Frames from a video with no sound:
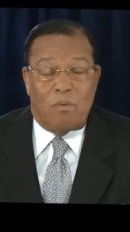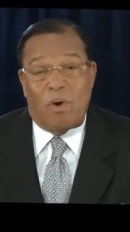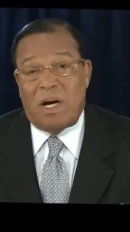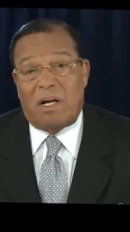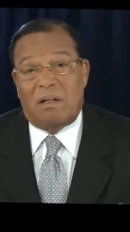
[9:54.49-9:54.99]

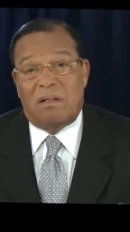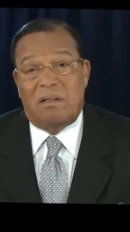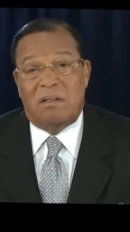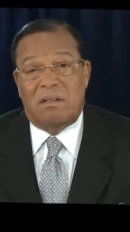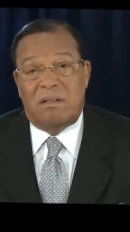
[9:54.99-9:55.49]
Well,
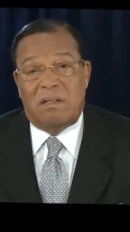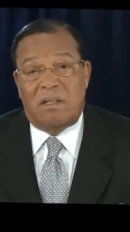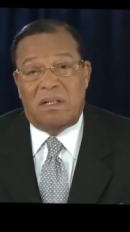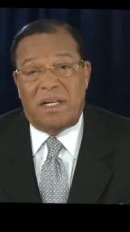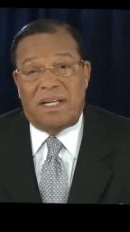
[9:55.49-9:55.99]

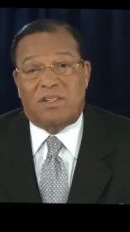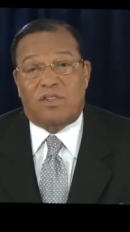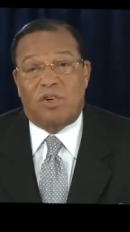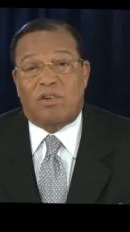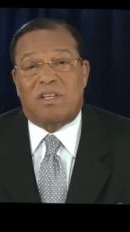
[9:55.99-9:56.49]

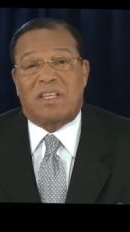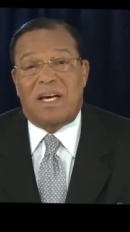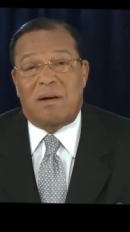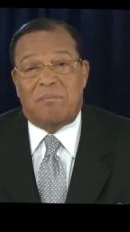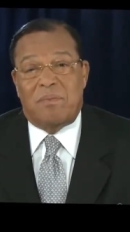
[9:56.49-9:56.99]
it took
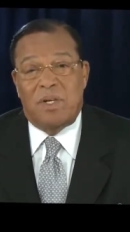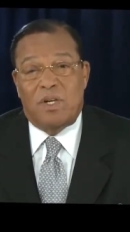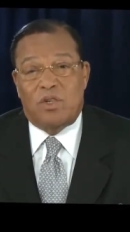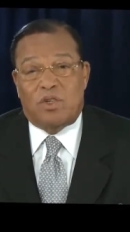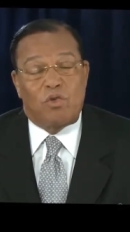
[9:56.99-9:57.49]
them
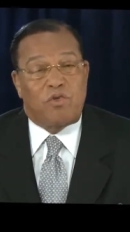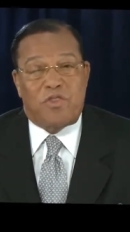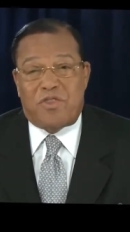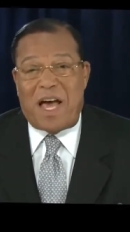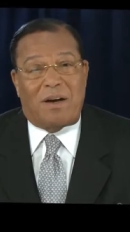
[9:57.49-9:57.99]
two
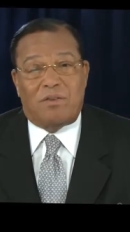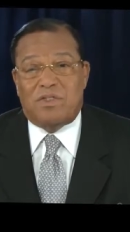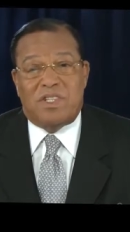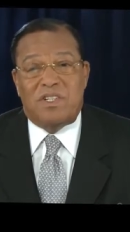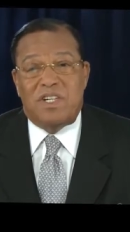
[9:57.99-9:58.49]

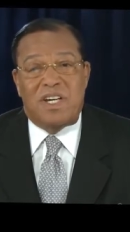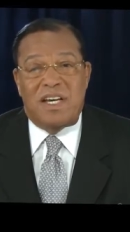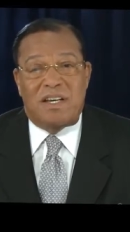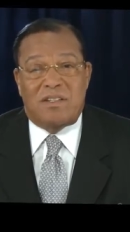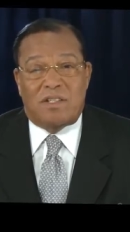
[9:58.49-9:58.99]
thousand
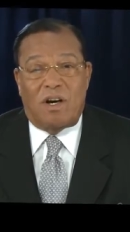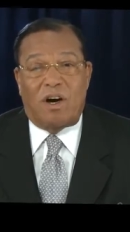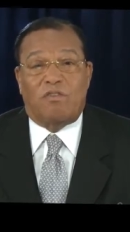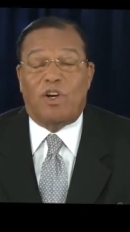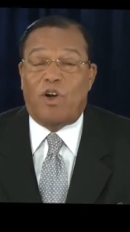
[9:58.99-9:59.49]
years
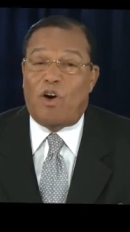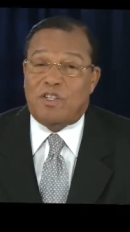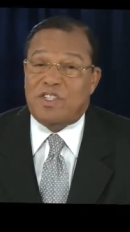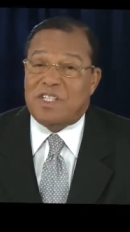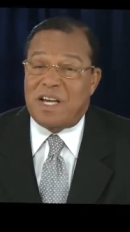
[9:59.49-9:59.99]
of
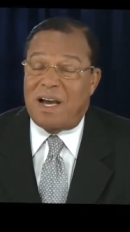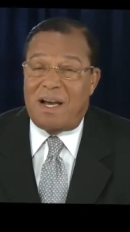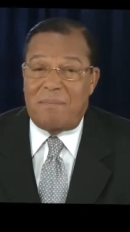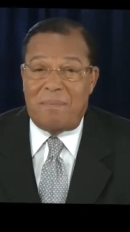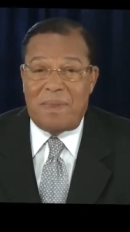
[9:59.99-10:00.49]
lost
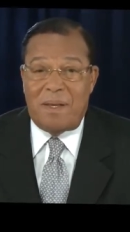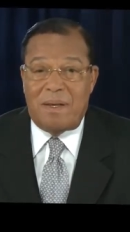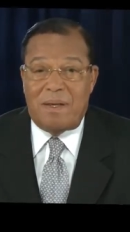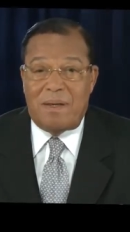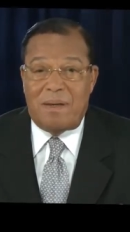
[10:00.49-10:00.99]
time,
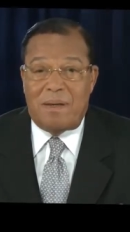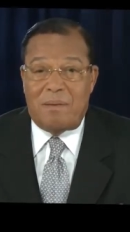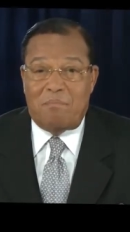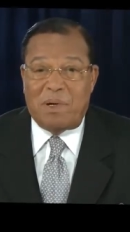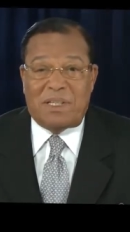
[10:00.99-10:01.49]

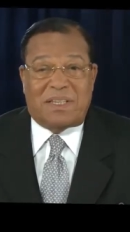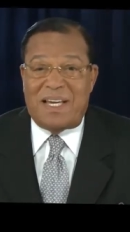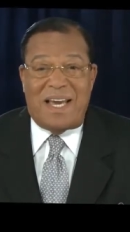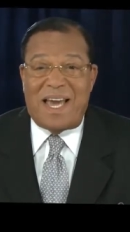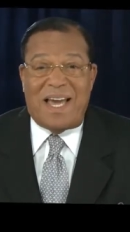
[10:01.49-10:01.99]
but
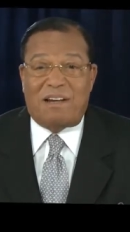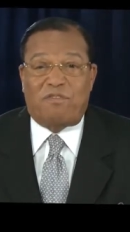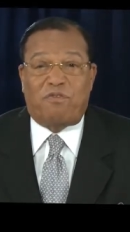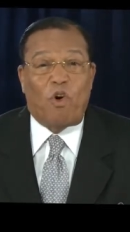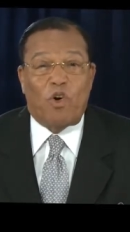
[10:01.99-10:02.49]
they
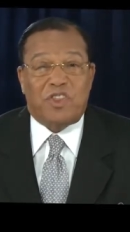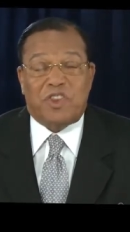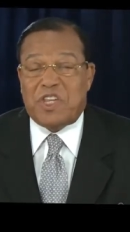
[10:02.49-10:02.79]
had four